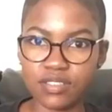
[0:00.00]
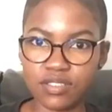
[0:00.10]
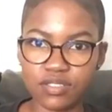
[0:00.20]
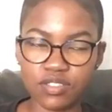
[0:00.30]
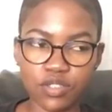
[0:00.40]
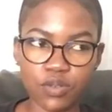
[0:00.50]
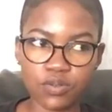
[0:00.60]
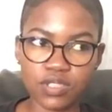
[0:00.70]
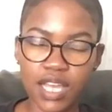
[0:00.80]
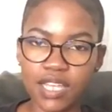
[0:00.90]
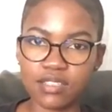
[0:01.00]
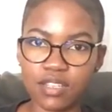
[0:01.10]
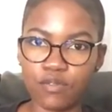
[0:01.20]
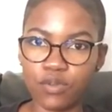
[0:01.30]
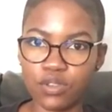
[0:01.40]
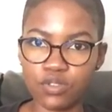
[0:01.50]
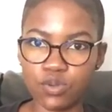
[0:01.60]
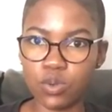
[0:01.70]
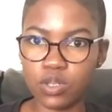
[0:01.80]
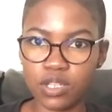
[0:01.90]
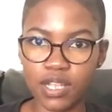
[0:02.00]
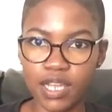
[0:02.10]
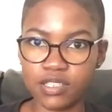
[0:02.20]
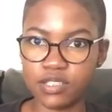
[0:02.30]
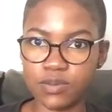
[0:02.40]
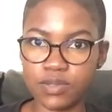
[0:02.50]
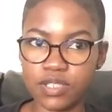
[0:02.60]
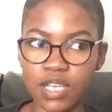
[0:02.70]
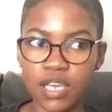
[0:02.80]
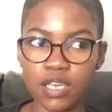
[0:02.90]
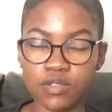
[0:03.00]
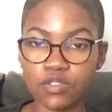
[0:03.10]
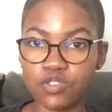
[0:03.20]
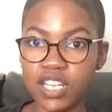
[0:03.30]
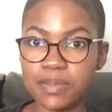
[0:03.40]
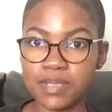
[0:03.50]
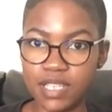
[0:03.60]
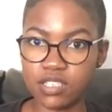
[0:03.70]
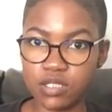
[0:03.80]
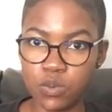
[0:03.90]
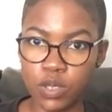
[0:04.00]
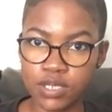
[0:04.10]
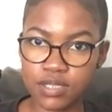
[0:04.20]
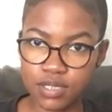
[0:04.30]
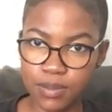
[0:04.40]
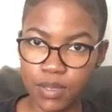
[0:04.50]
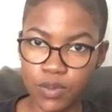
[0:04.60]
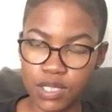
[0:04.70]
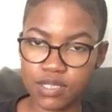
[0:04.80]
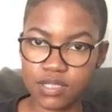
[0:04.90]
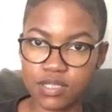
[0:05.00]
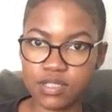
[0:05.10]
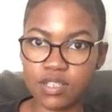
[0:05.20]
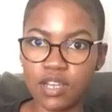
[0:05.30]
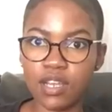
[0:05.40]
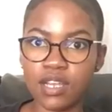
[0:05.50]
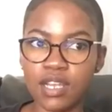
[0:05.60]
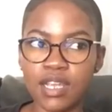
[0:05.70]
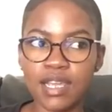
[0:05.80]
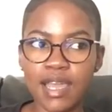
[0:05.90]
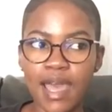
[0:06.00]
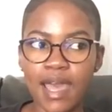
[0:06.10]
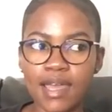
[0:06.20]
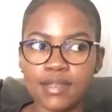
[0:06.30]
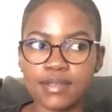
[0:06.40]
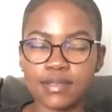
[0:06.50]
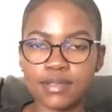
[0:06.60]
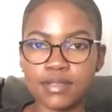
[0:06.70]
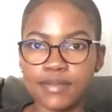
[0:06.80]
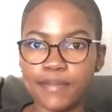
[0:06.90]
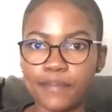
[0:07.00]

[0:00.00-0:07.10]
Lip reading: just showed signs of withdrawal, and she was really upset. She wanted to be with her sister, and